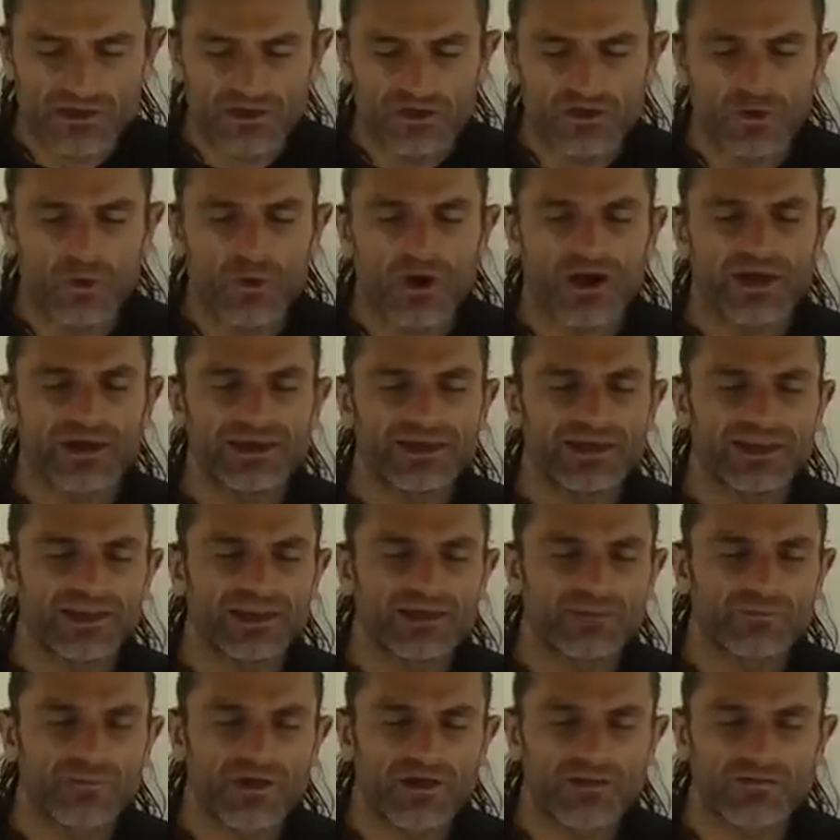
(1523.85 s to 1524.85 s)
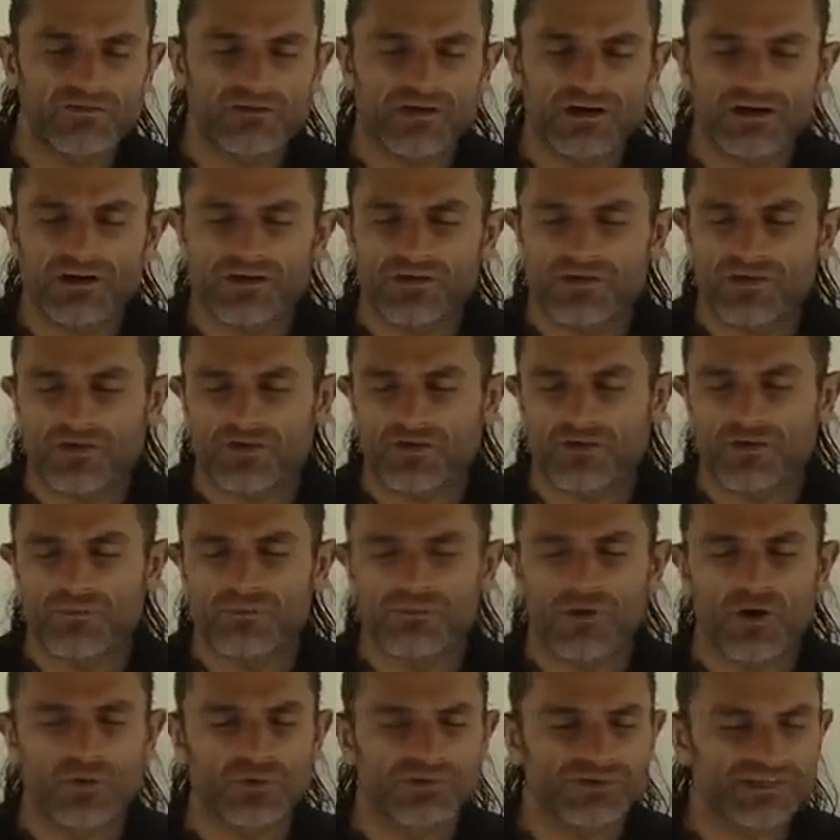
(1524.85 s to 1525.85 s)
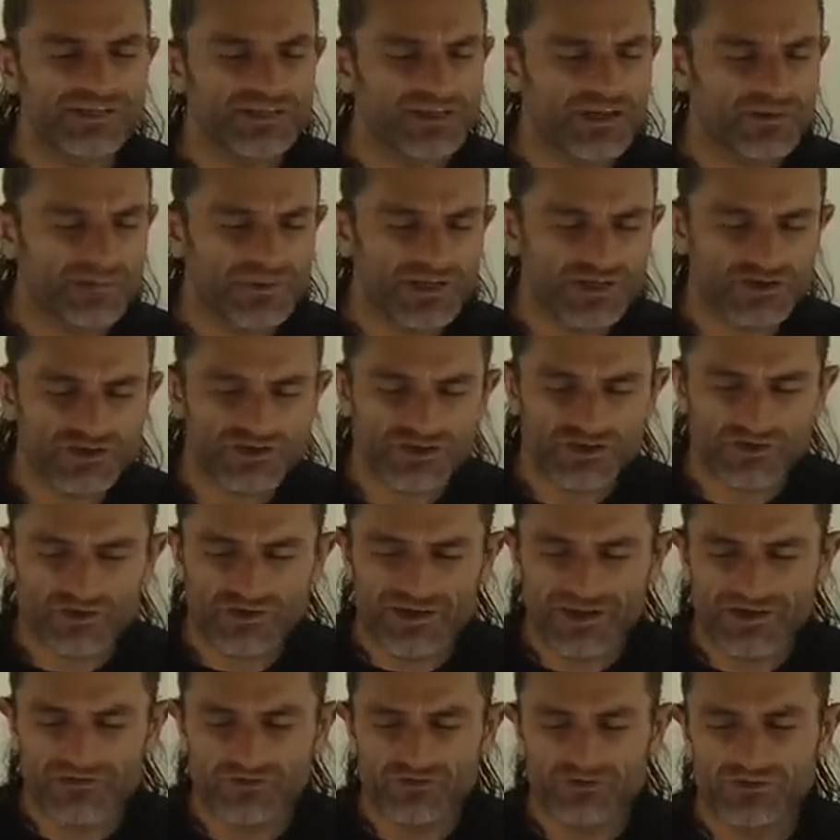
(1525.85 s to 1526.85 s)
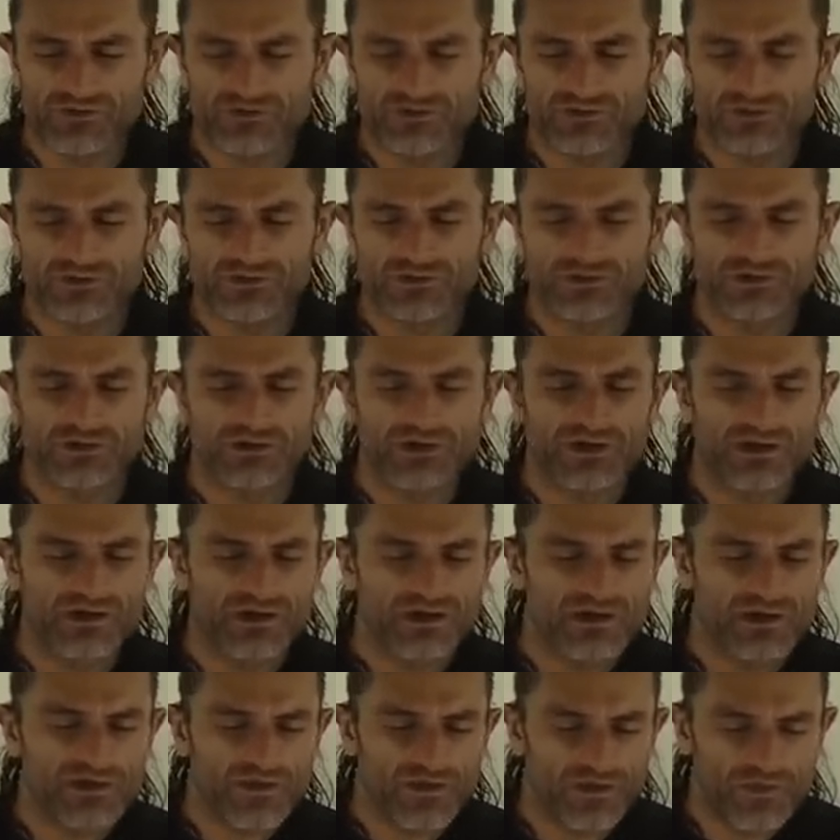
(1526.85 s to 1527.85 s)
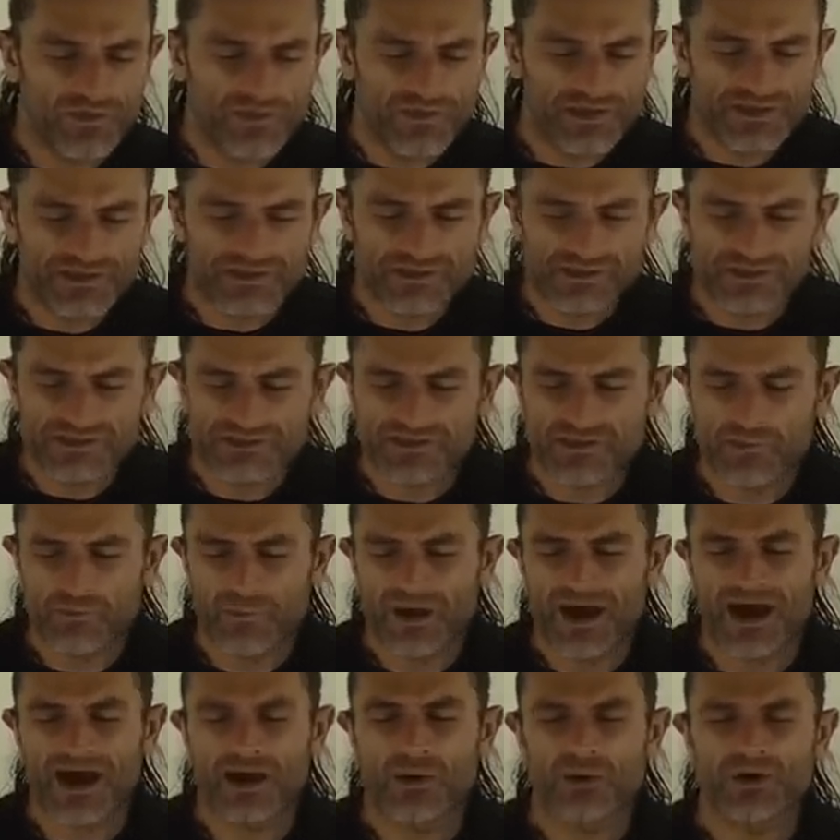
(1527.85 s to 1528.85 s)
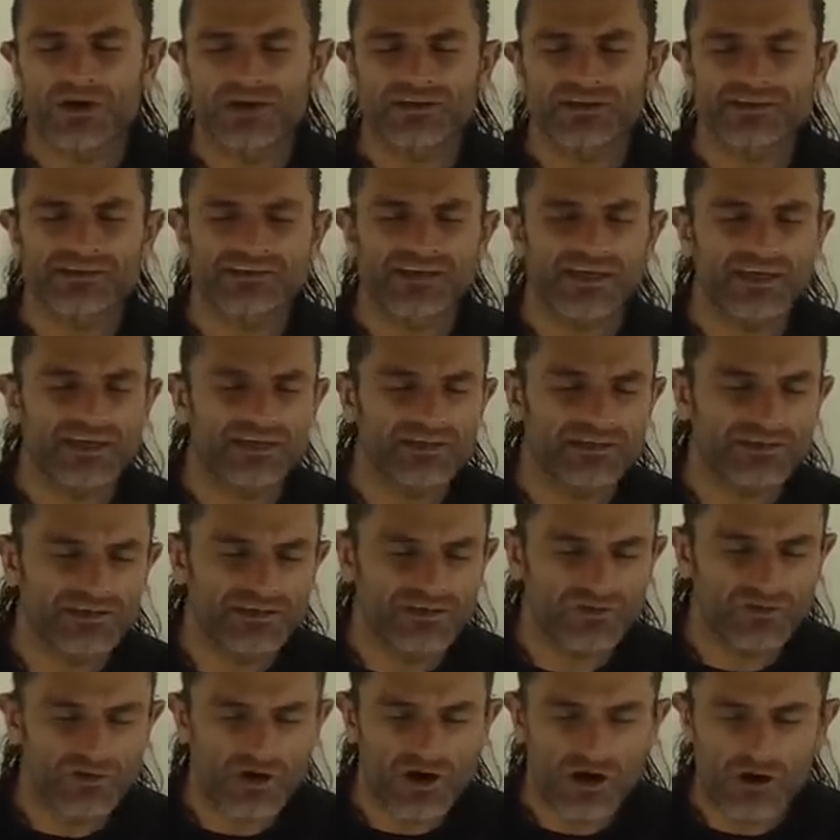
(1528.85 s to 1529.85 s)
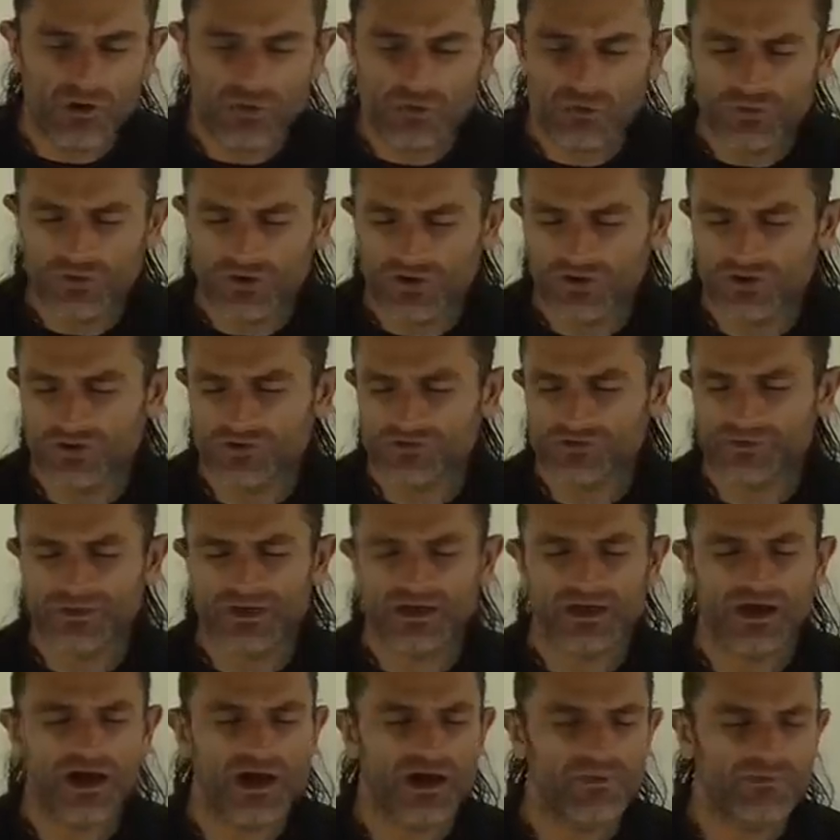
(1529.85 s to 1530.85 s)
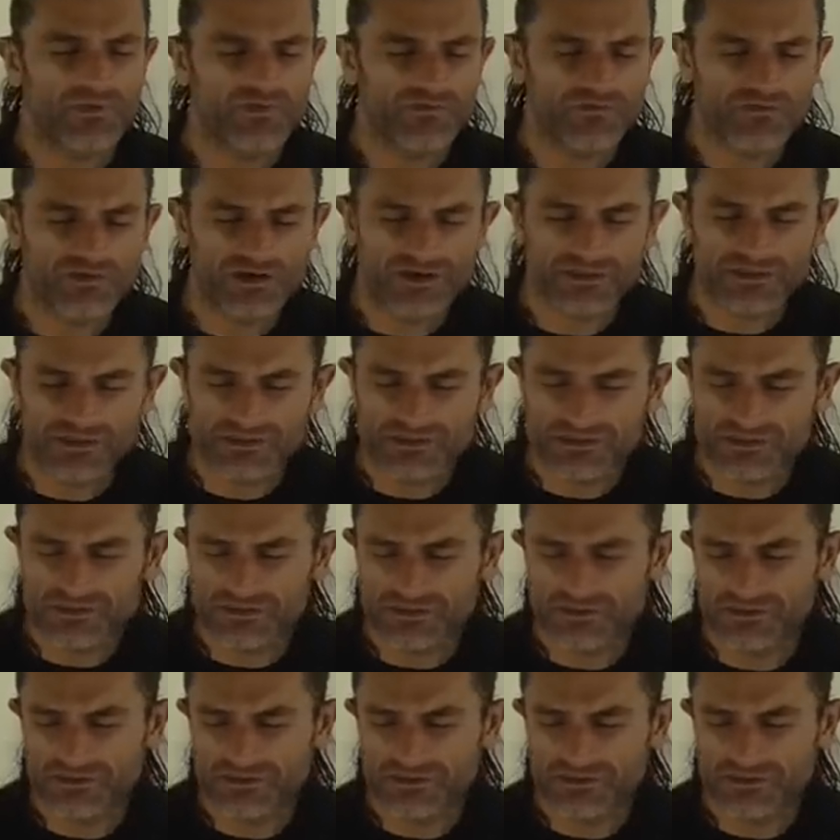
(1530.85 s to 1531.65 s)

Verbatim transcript: You are healing Mother Earth on a multi dimensional level. This is the power contained in your own cosmic heart, my friend.